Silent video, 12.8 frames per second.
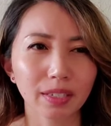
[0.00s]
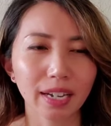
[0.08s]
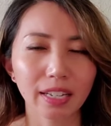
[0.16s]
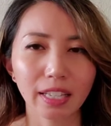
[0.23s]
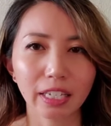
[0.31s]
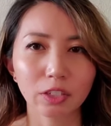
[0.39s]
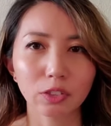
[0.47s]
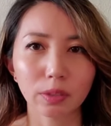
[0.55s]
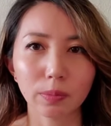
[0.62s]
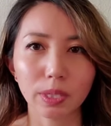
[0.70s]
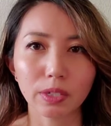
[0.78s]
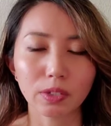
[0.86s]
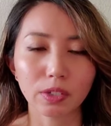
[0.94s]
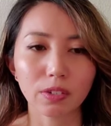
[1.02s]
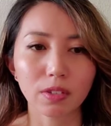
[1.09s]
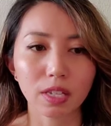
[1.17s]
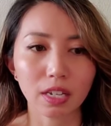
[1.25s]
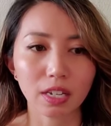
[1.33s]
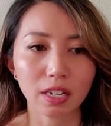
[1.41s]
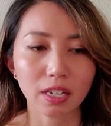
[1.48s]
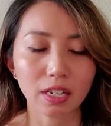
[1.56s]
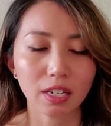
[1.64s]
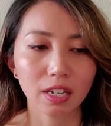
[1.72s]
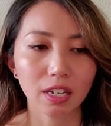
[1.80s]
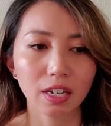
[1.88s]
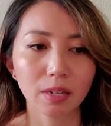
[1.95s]
kind of like a tribute to
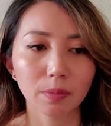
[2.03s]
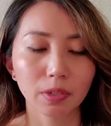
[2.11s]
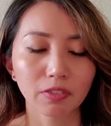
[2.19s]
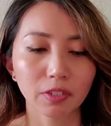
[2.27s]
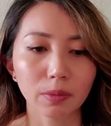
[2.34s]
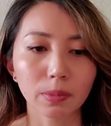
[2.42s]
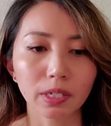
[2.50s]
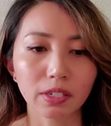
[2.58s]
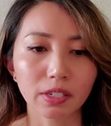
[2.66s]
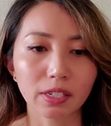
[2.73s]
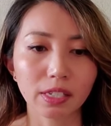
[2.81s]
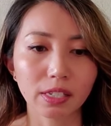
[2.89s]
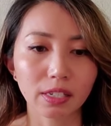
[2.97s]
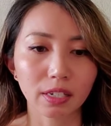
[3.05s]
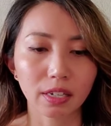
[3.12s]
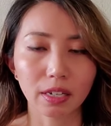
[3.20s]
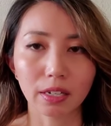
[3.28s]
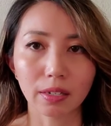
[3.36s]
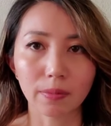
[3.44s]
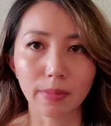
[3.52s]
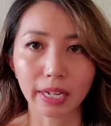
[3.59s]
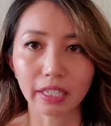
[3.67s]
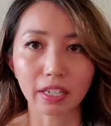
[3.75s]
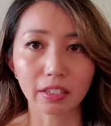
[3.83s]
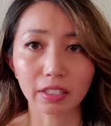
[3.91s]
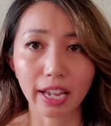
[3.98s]
the Perfumer's uh,
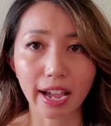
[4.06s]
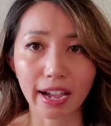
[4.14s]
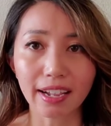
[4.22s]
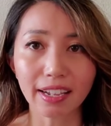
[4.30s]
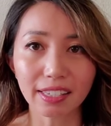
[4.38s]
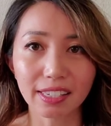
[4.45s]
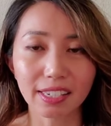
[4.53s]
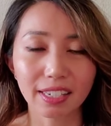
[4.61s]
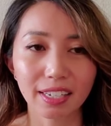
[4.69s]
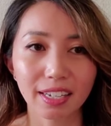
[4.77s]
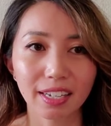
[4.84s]
Bengal cat.